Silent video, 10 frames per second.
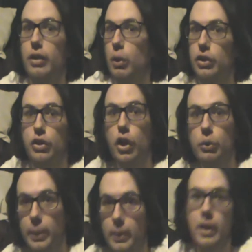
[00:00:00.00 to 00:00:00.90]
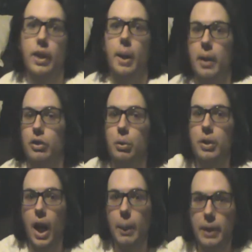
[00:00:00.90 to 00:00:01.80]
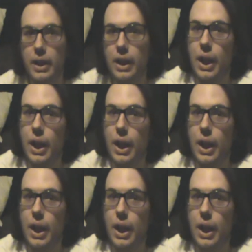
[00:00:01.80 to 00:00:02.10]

Adult Swim, coming on Toonami.